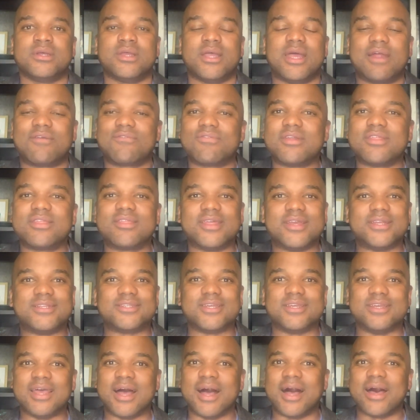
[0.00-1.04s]
everything
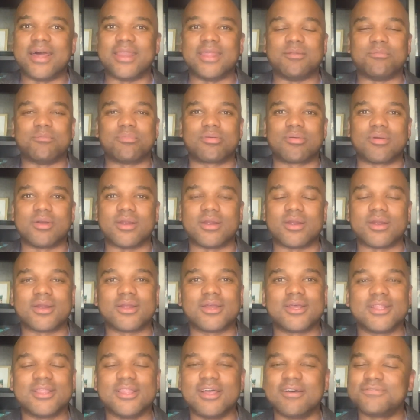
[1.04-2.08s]
to God in prayer.
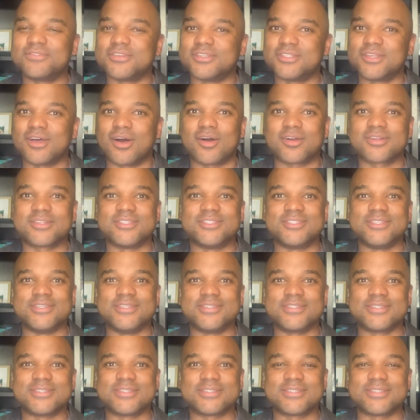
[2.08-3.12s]
Love to talk to
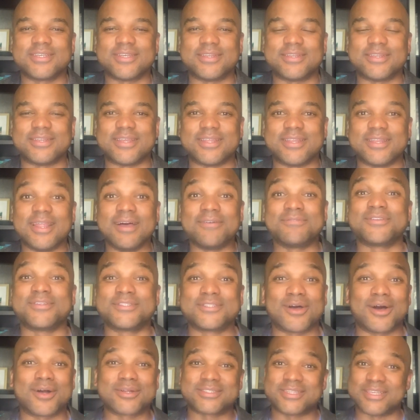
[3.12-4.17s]
Jesus and, and love to
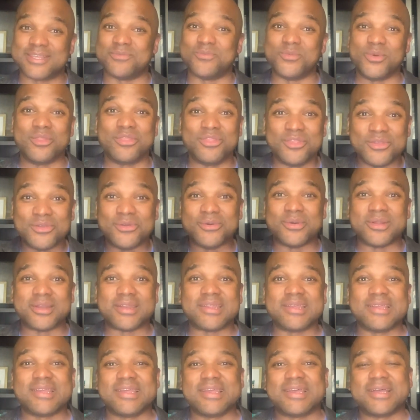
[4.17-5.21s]
talk to him with you. And
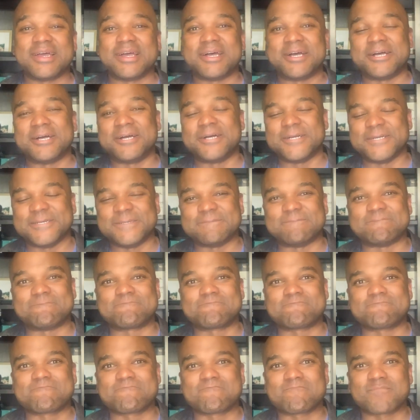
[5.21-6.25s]
um,
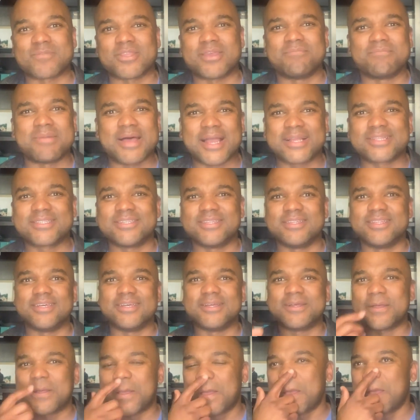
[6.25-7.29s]
and back to
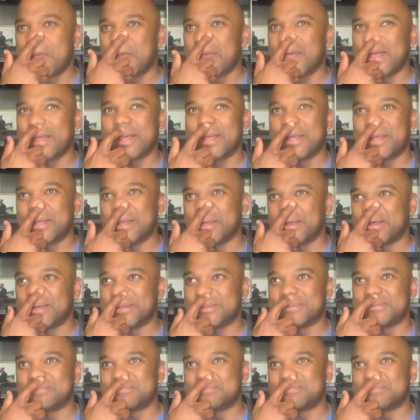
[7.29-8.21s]
the uh,